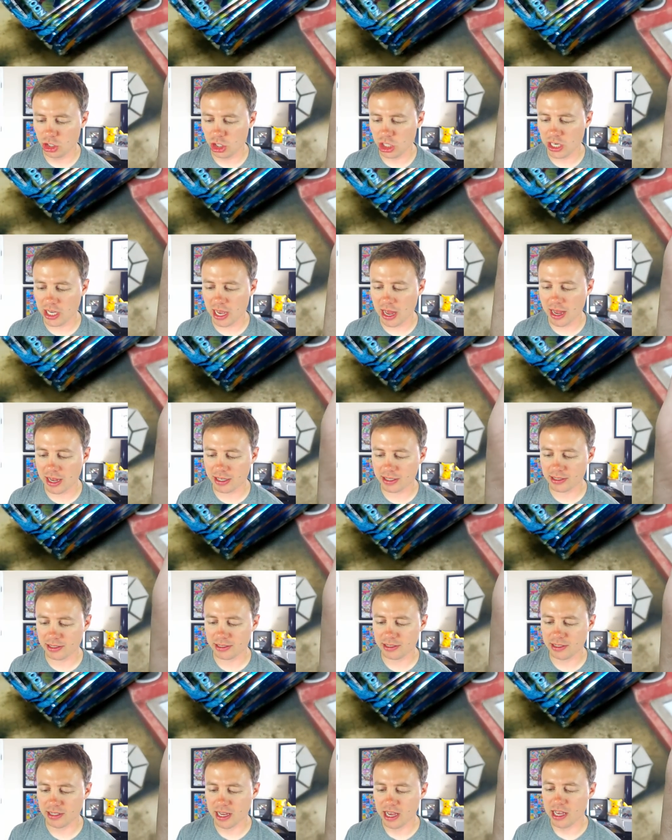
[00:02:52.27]

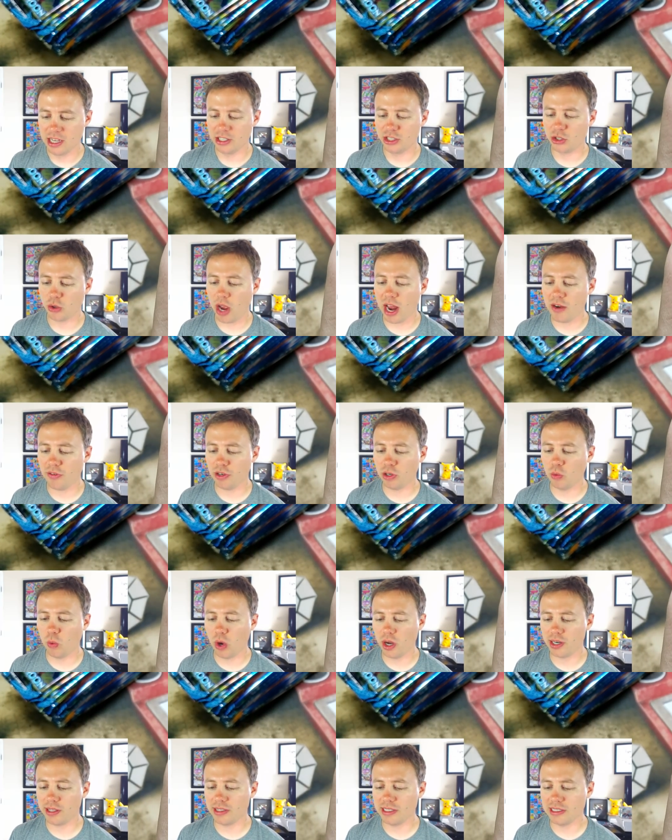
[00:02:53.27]
GX. So every
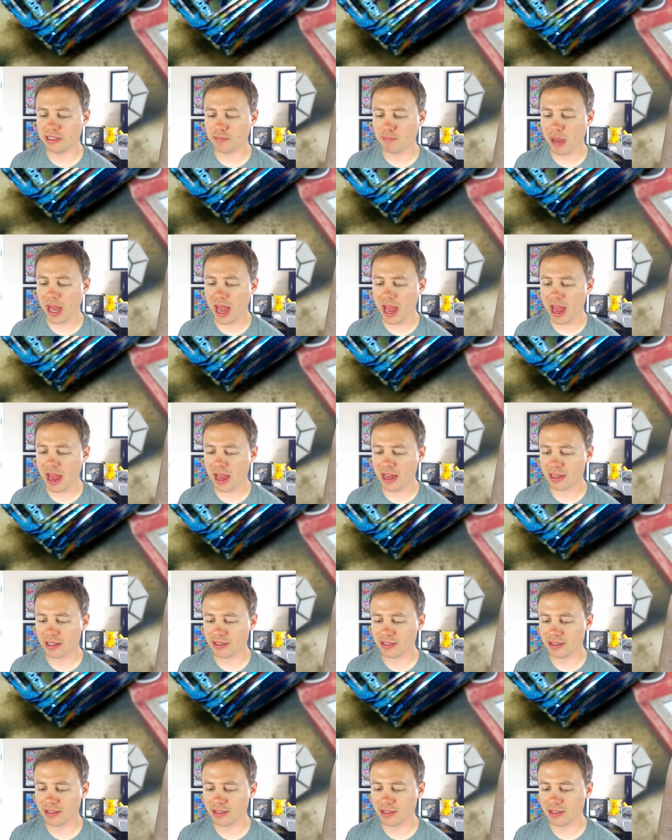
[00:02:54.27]
one of these
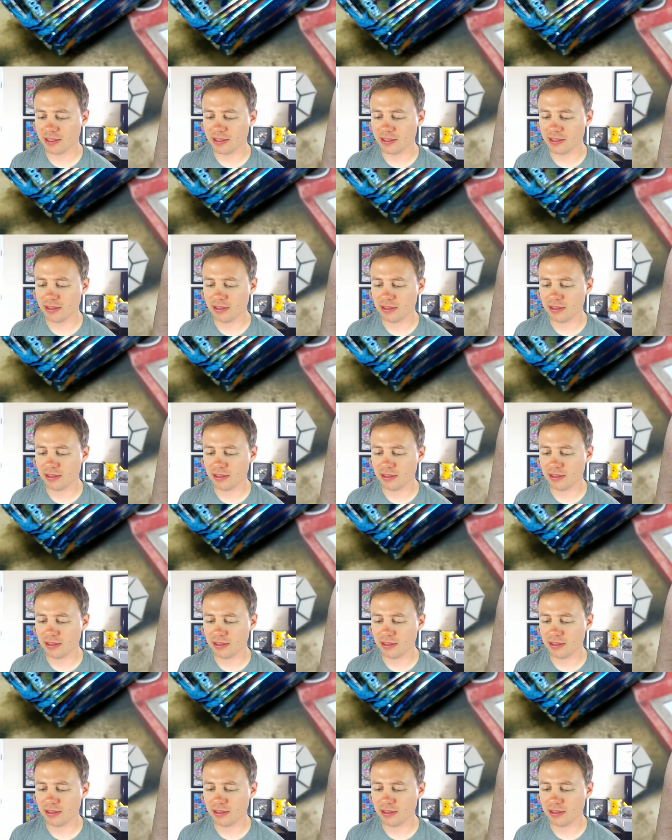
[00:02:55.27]
packs